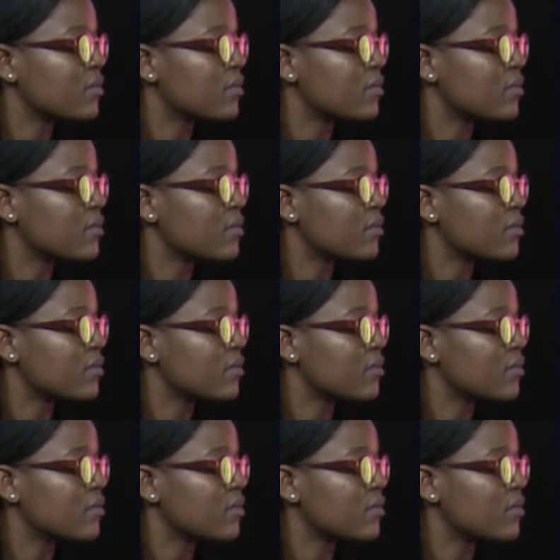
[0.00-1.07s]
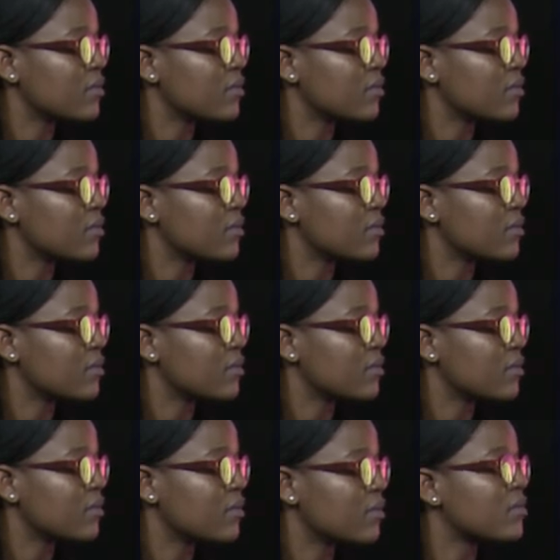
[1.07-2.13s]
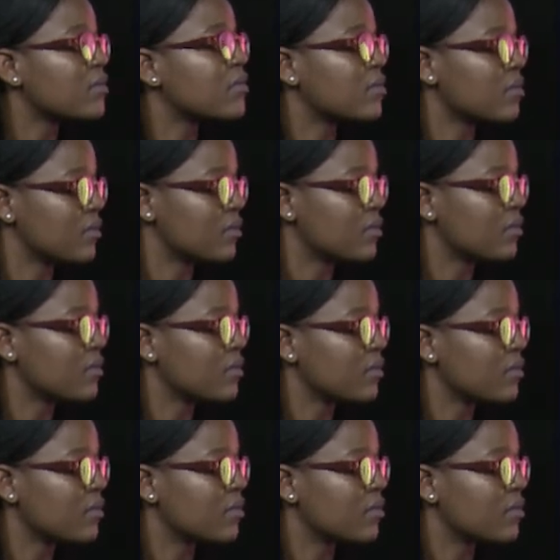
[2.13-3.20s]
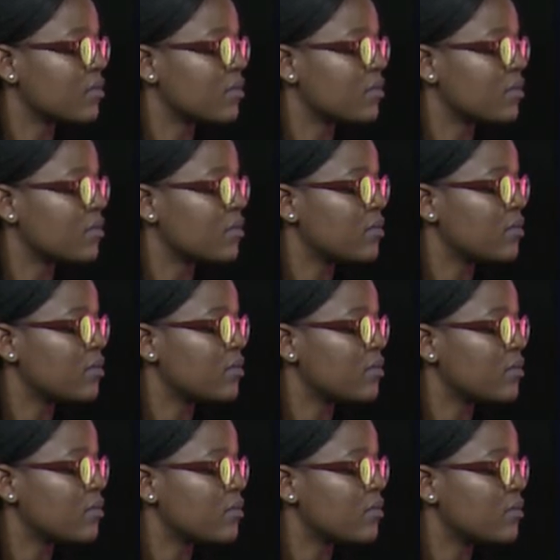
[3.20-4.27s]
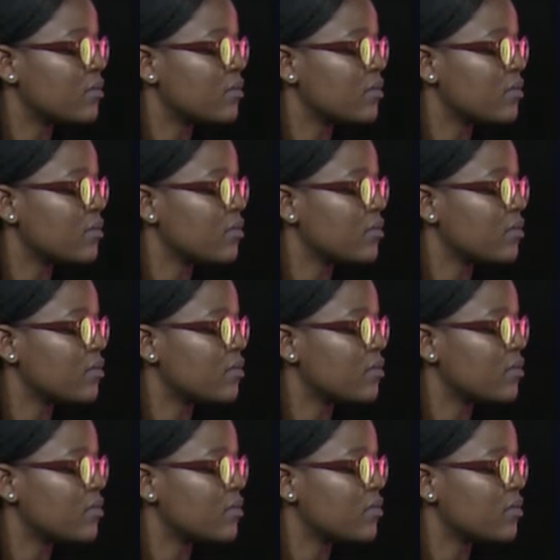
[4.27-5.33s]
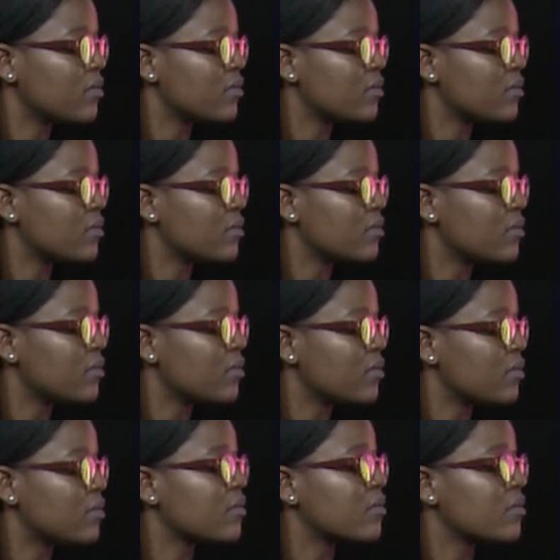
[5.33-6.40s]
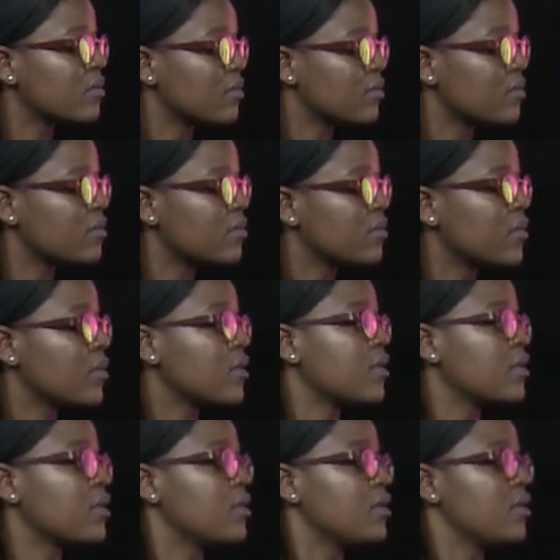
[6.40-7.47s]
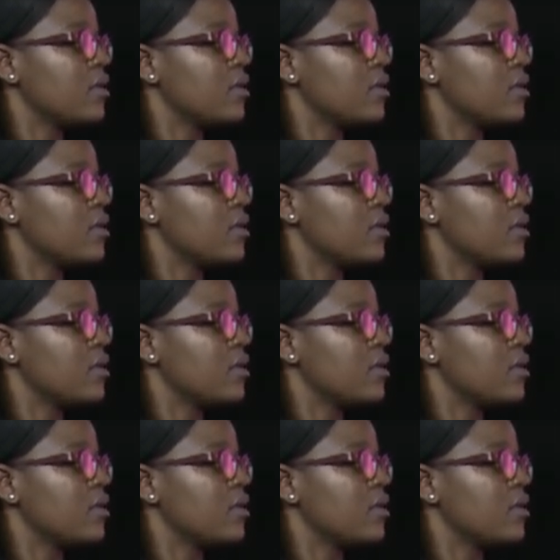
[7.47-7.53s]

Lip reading: [no speech]